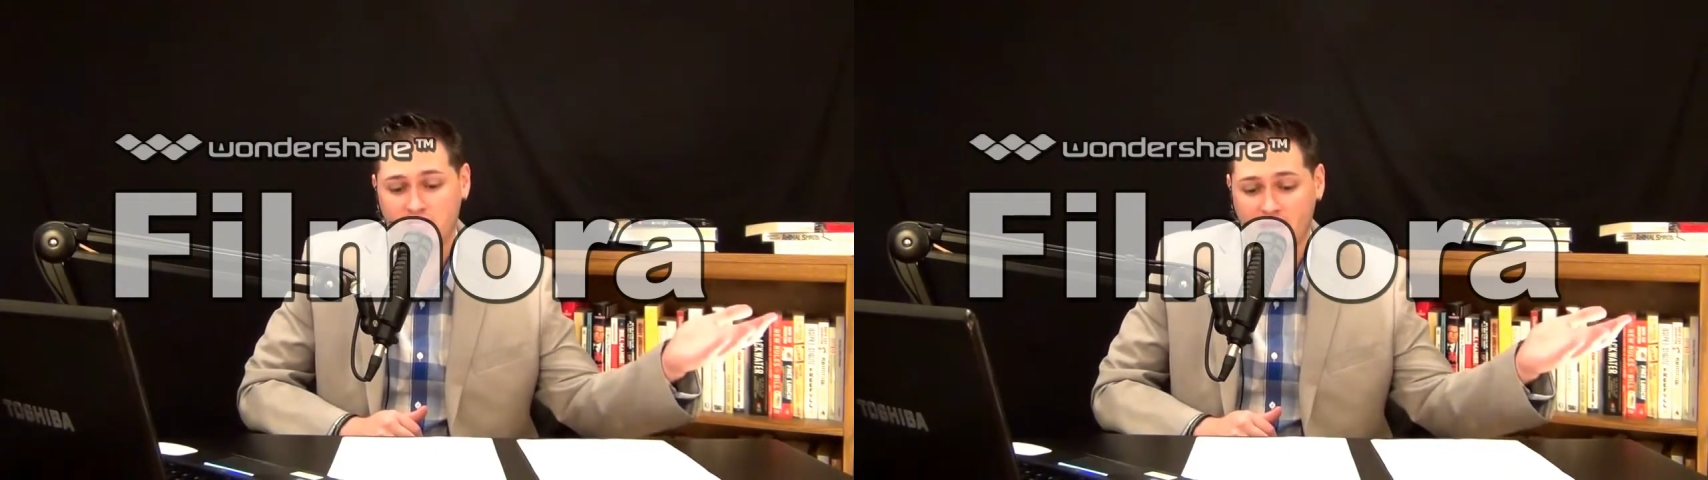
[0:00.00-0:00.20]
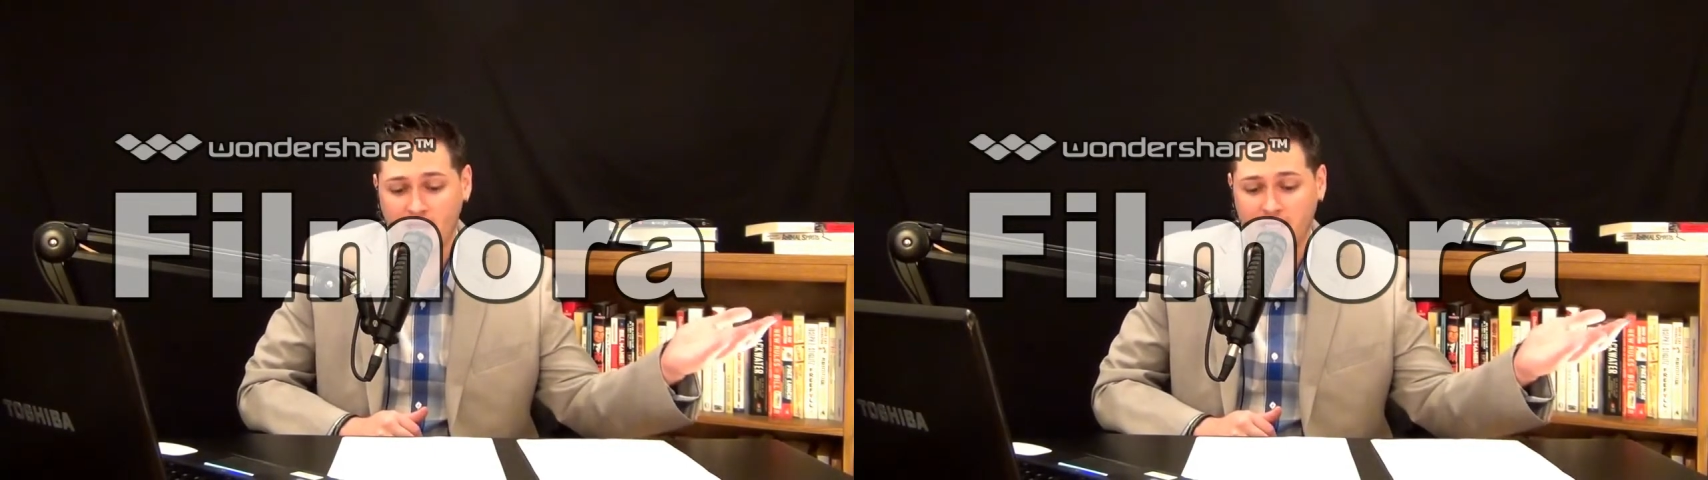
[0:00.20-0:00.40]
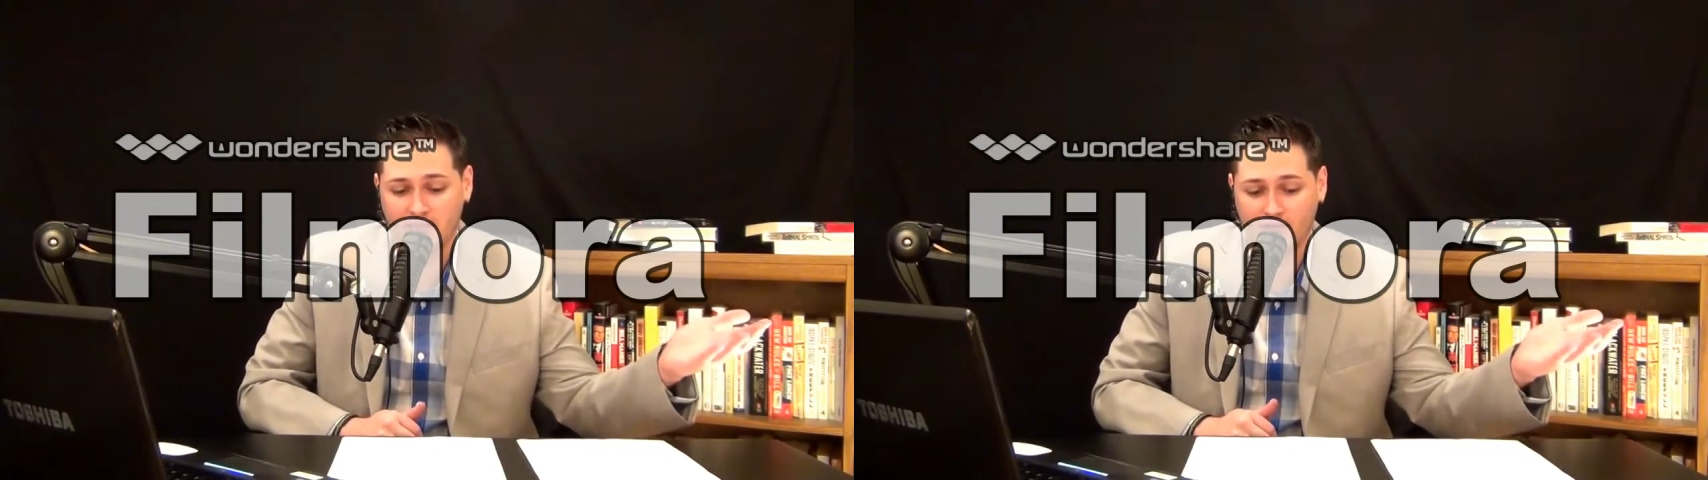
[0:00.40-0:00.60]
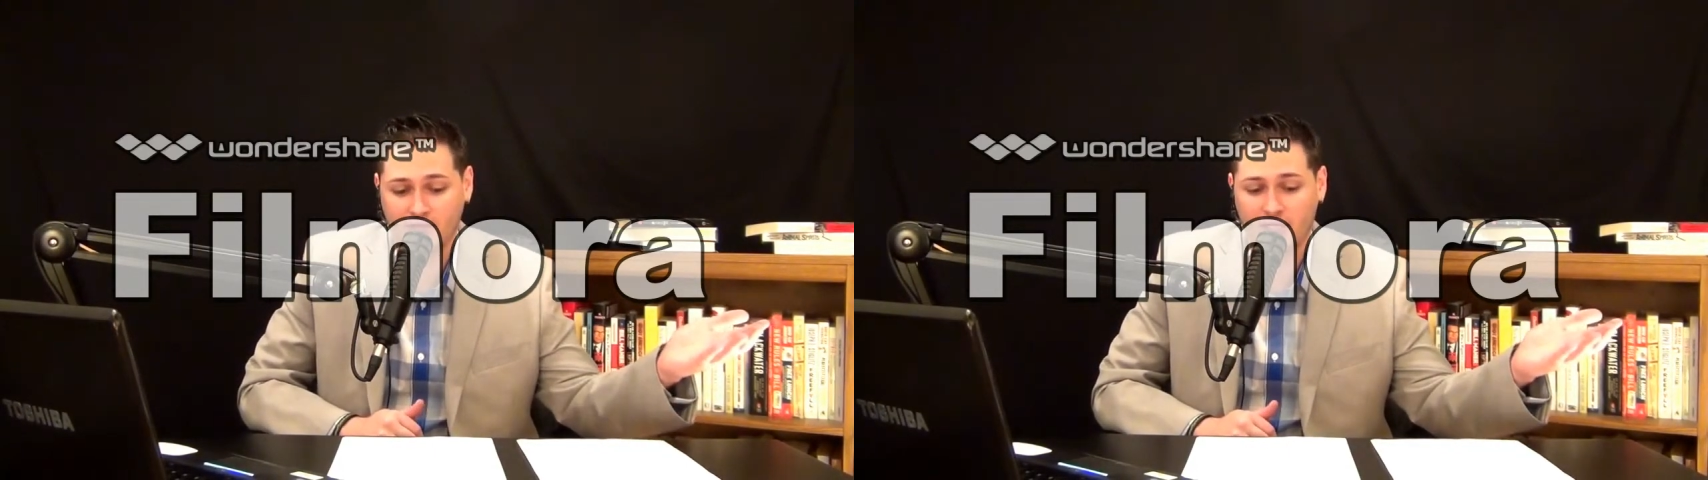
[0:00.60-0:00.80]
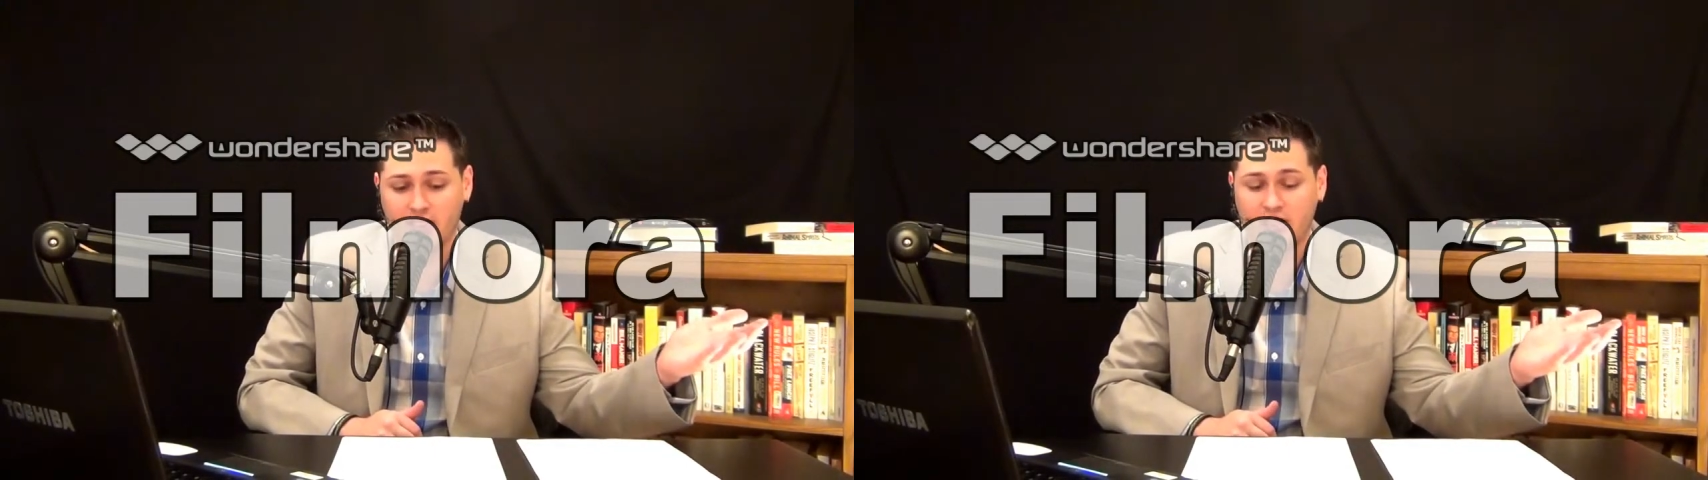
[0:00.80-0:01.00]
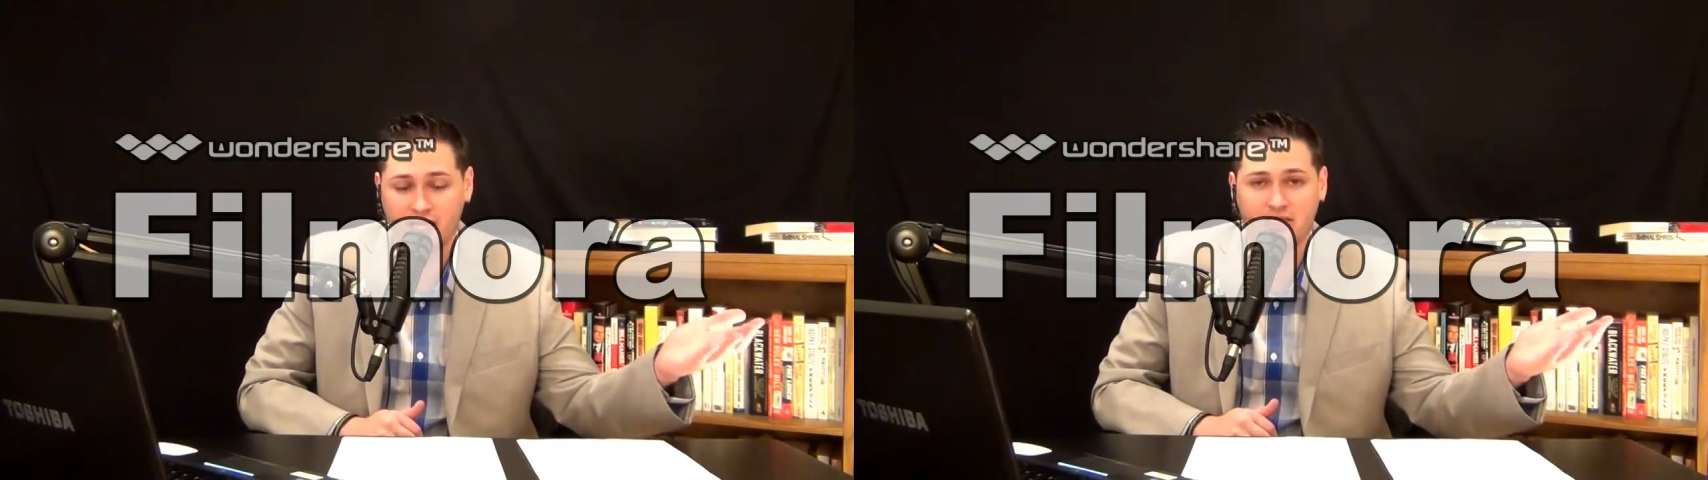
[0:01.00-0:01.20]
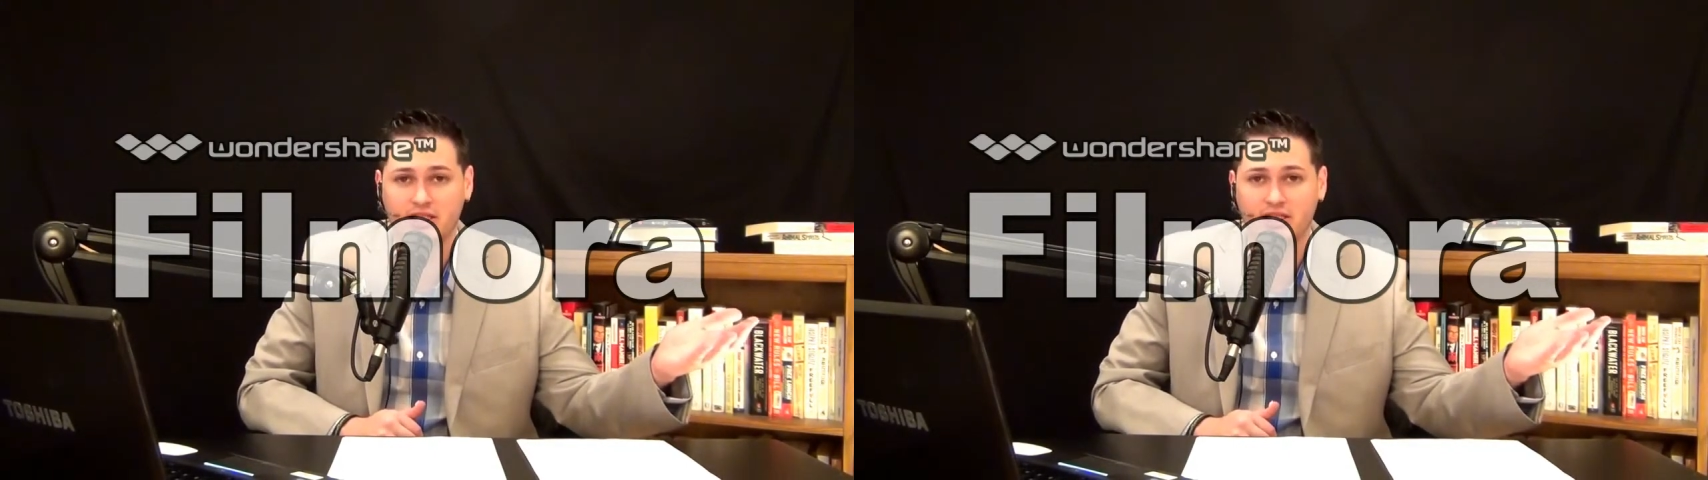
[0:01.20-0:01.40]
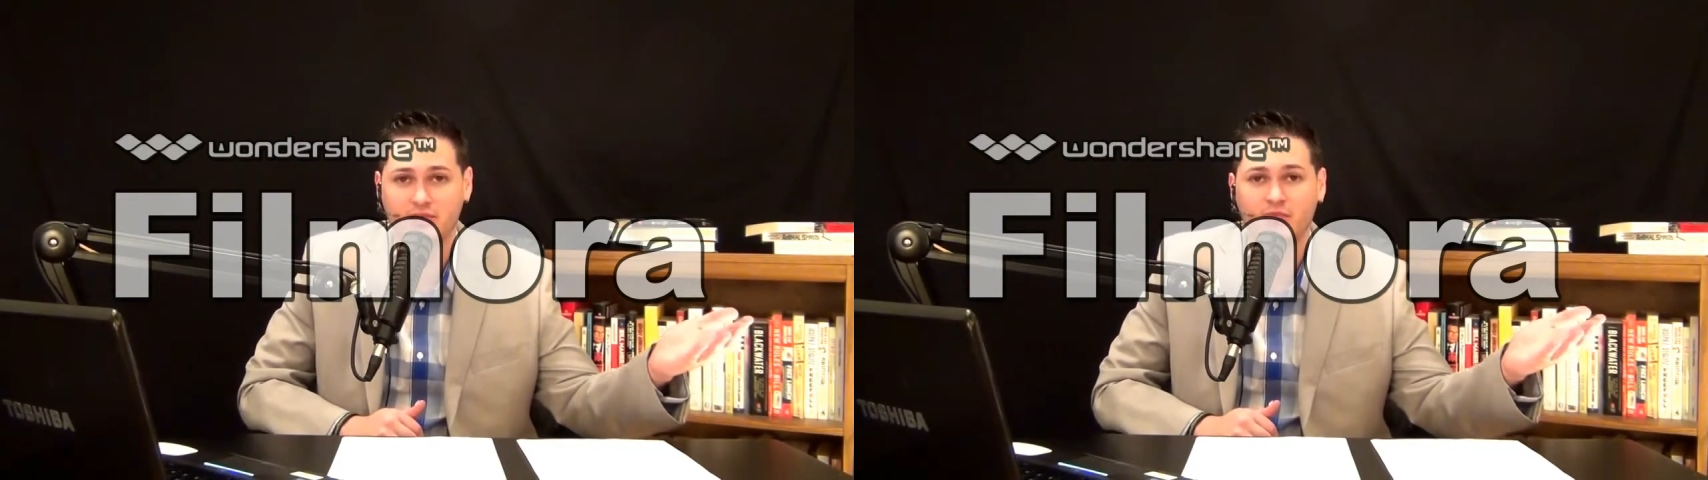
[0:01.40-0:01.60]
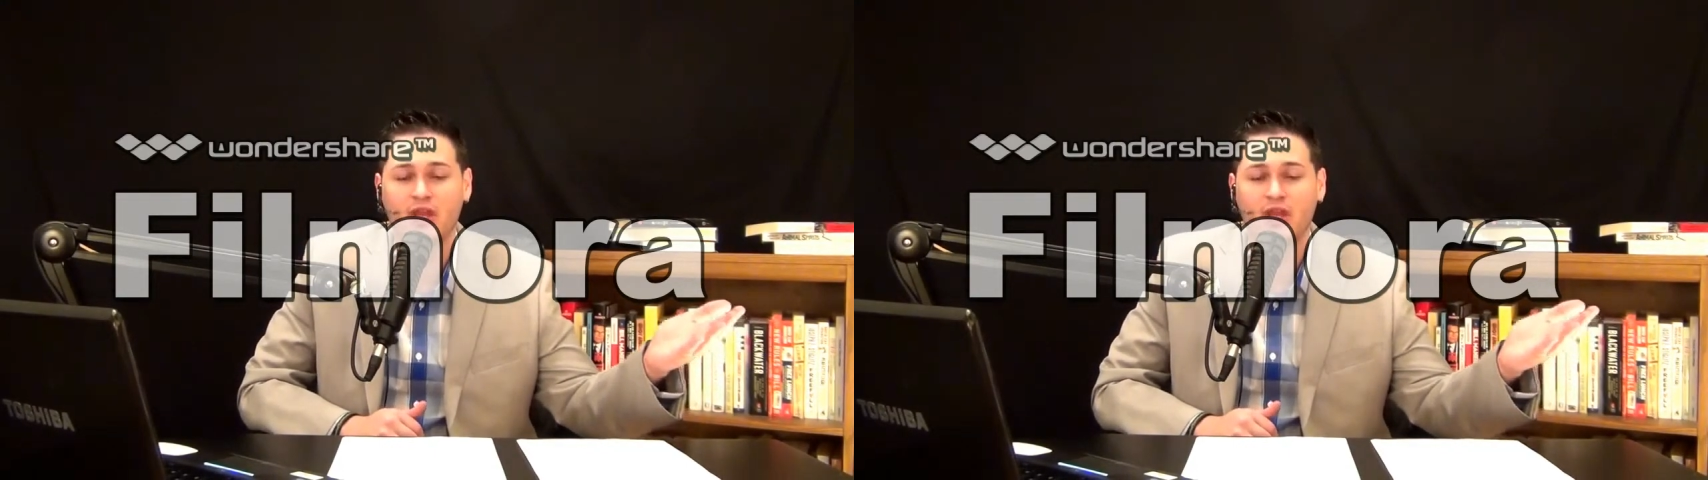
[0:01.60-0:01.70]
scientific consensus?